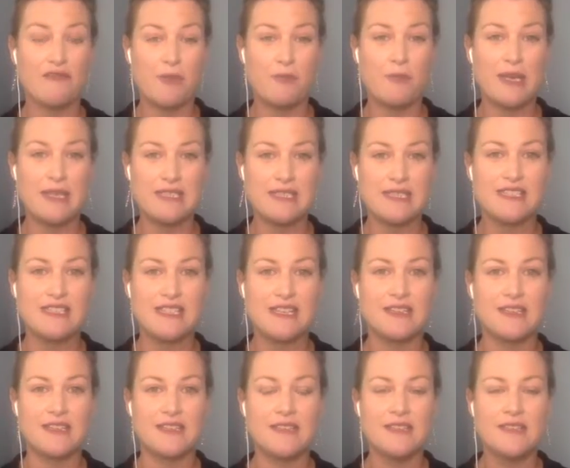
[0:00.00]
a
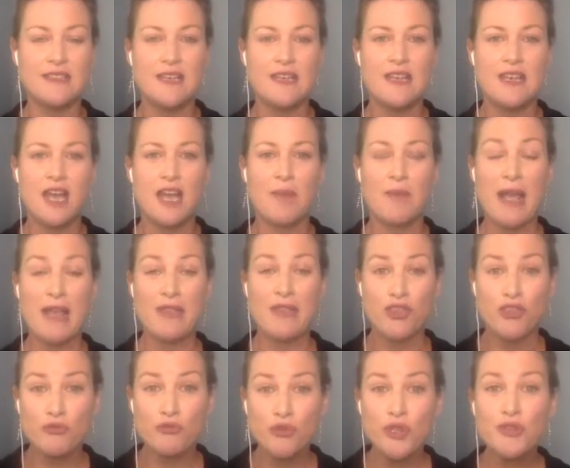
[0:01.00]
bestseller. Um, and
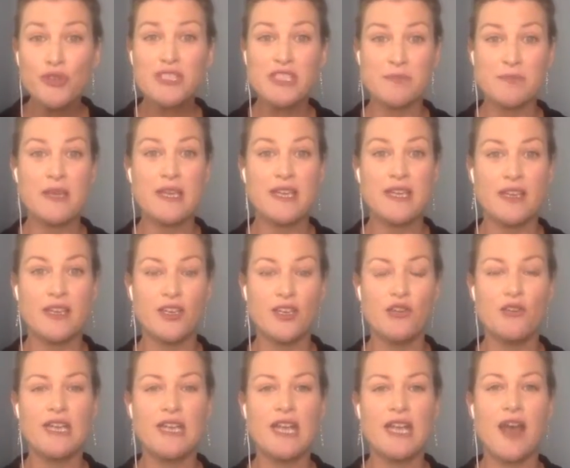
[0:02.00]
through speaking,
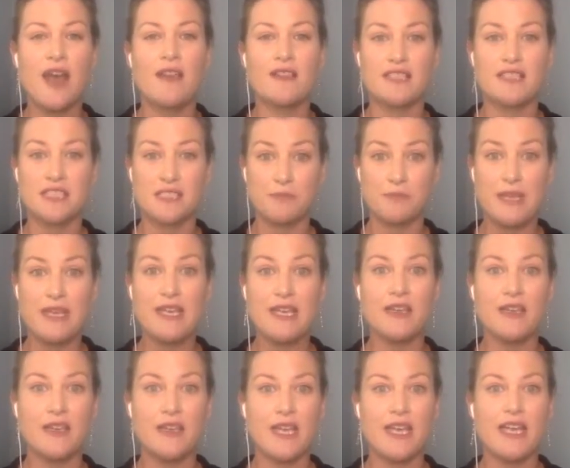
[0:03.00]
you get other
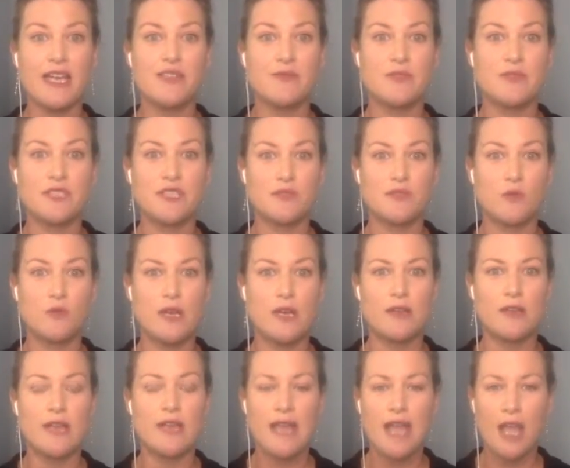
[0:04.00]
speaking engagements as well.